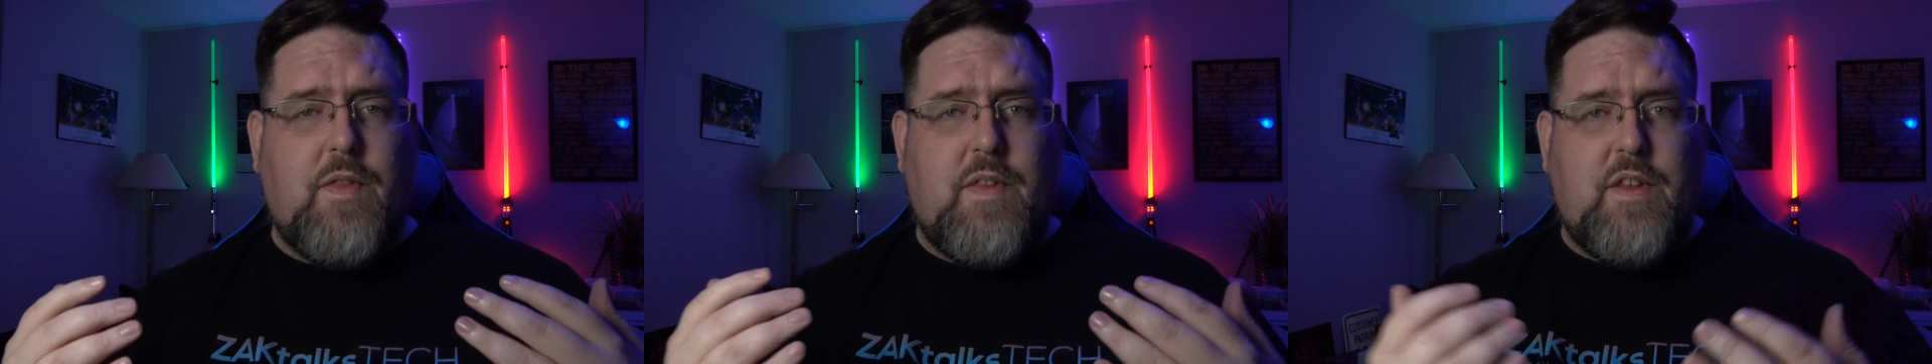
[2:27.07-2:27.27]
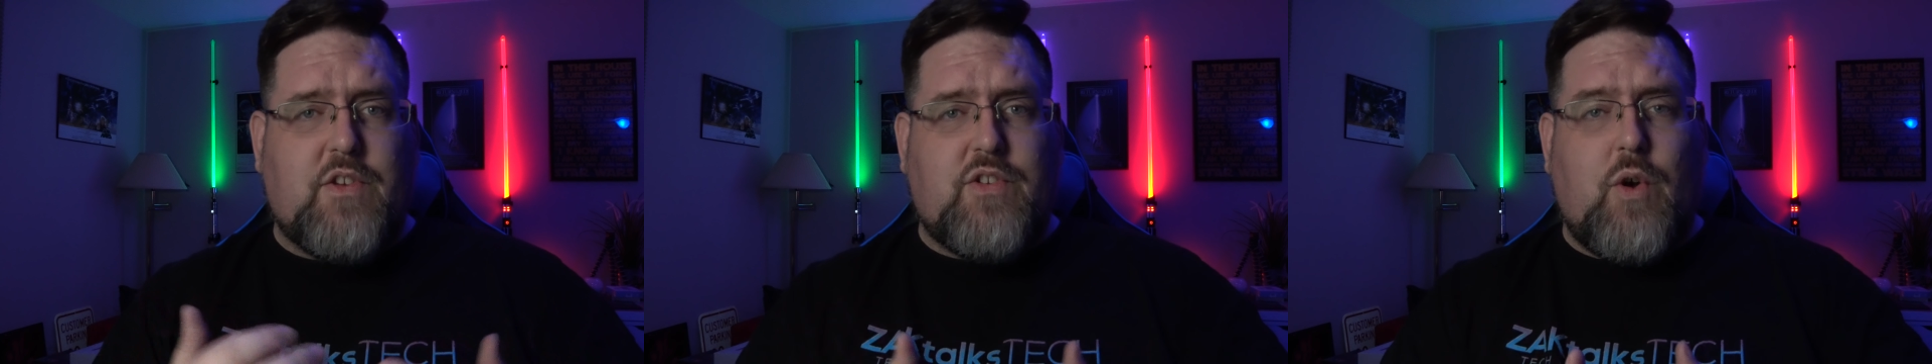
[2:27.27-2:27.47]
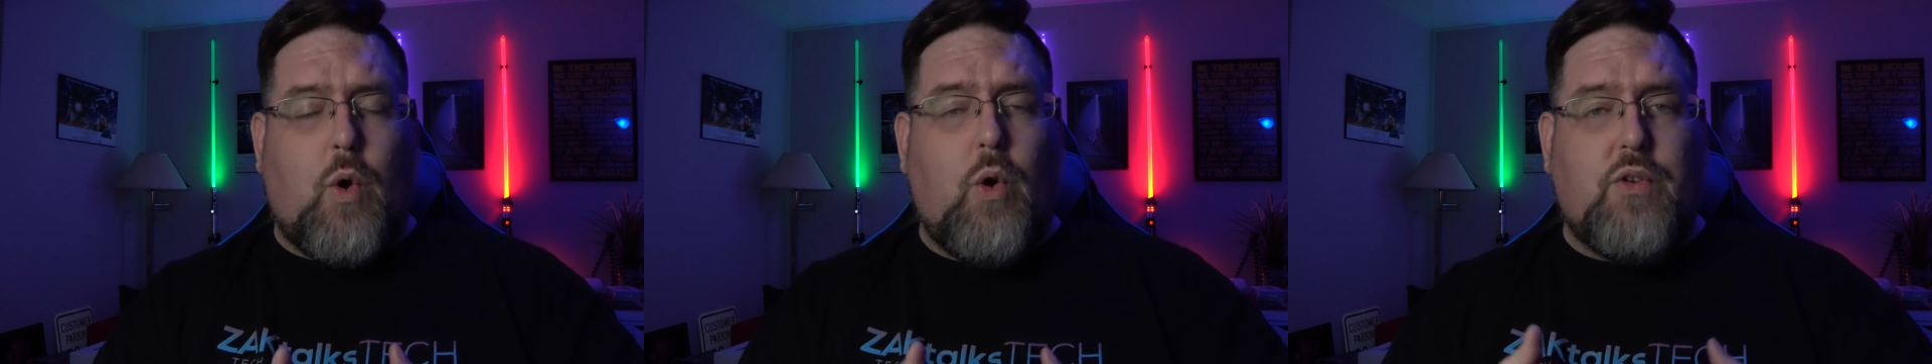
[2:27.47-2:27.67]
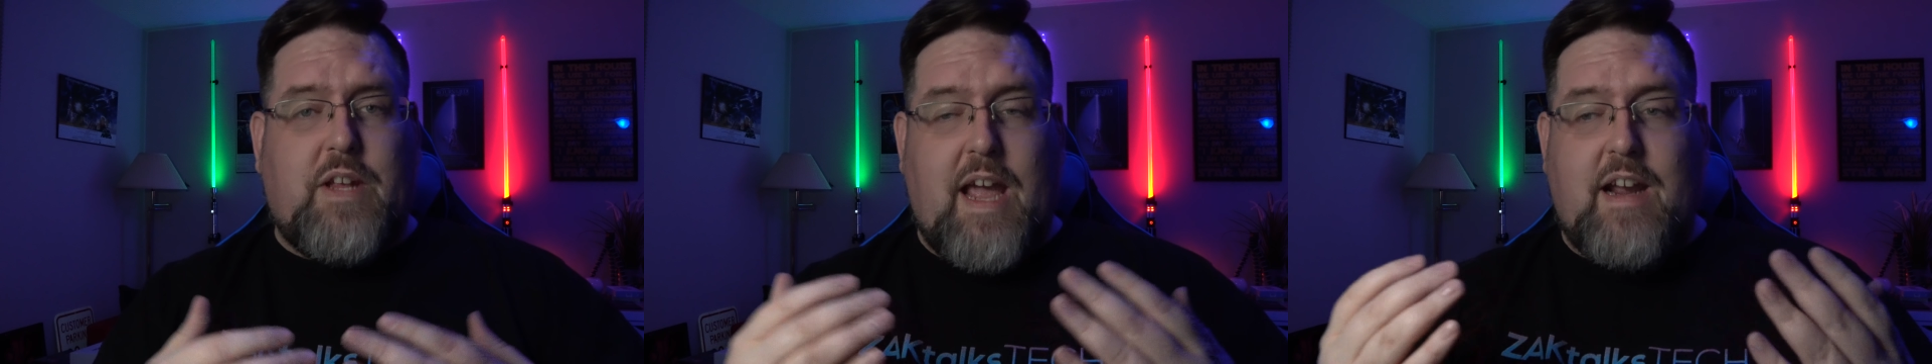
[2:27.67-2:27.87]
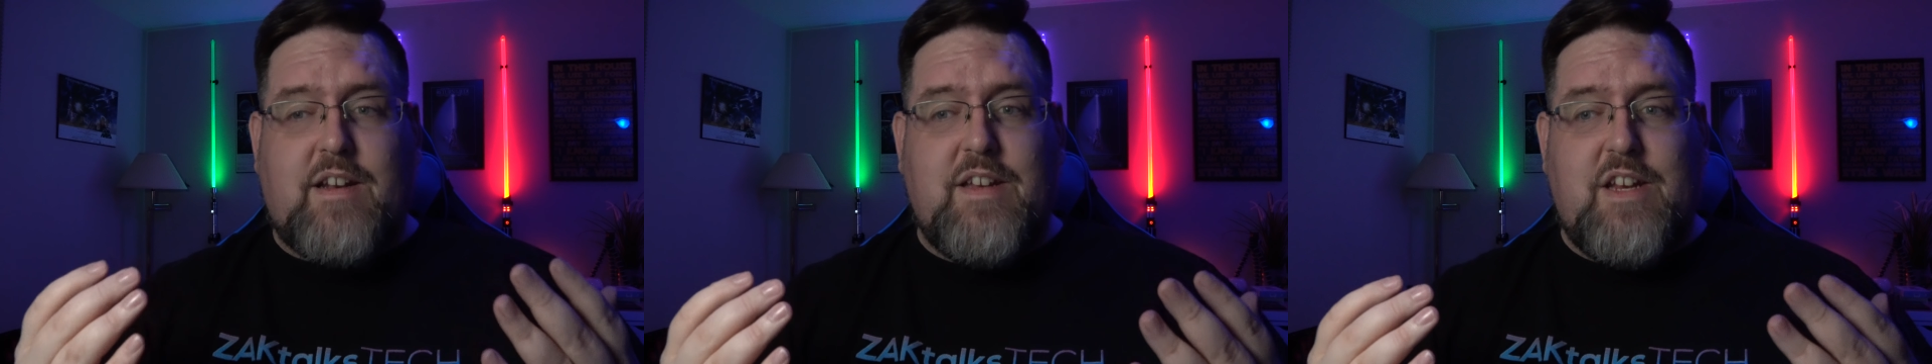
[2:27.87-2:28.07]
this whole
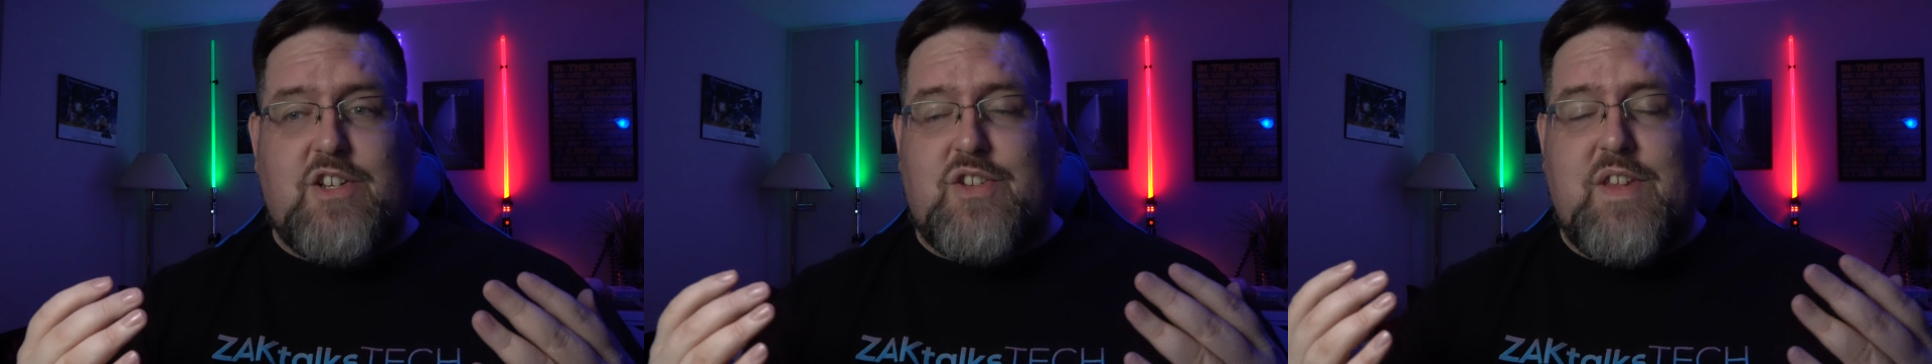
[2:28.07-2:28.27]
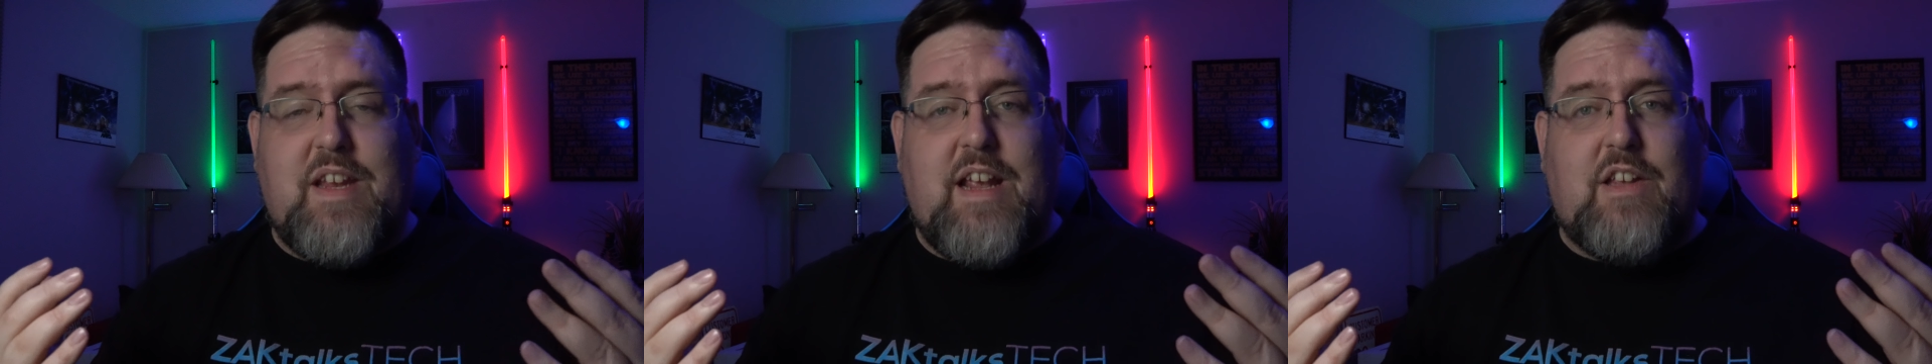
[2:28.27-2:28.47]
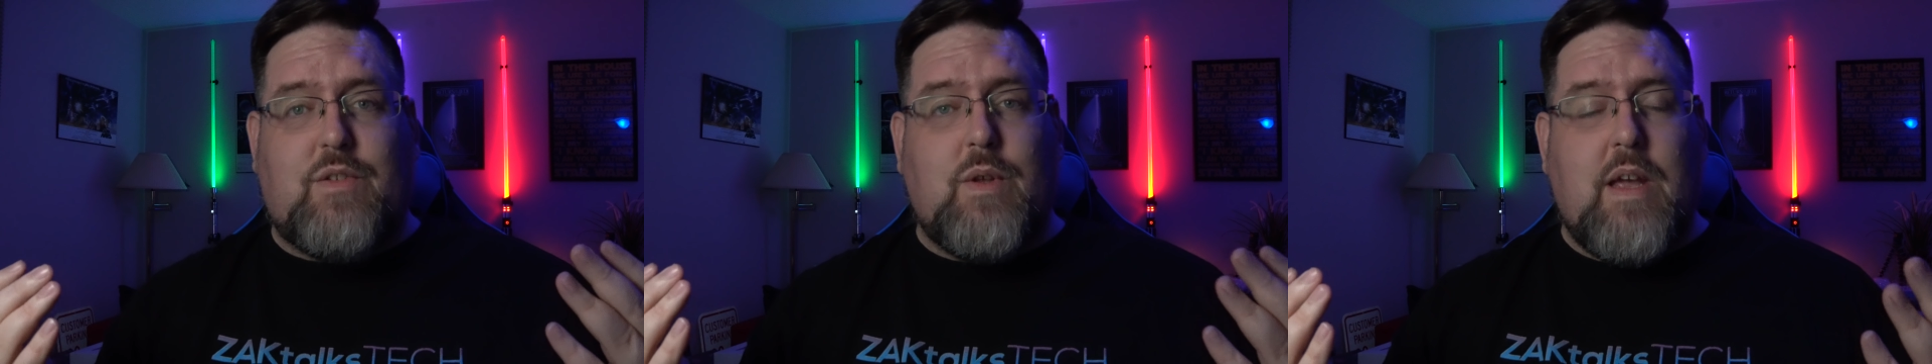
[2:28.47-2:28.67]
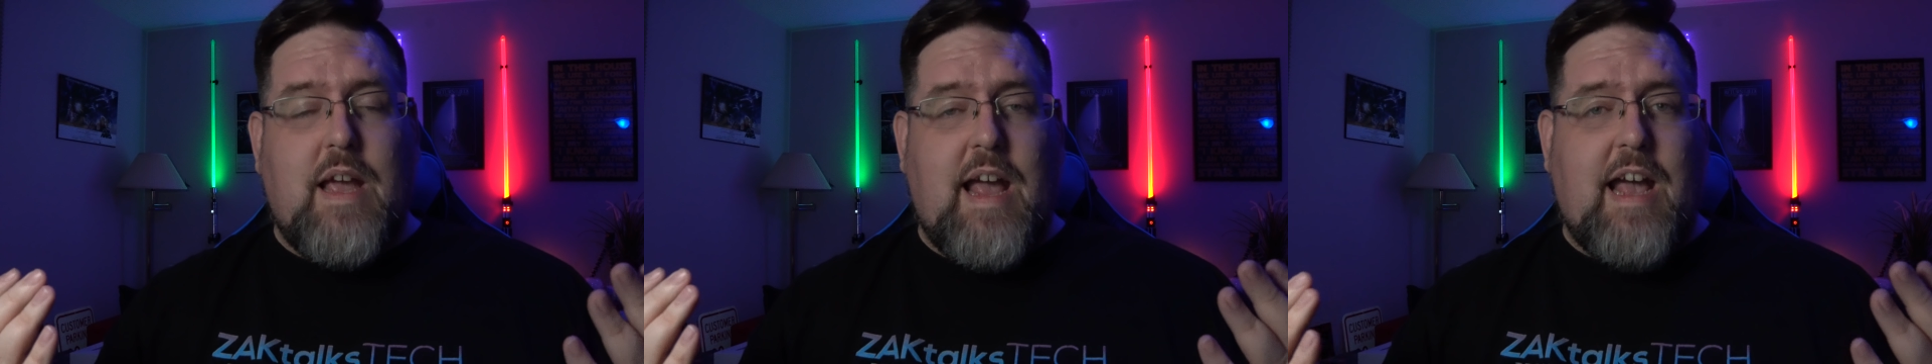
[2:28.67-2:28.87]
tech niche thing has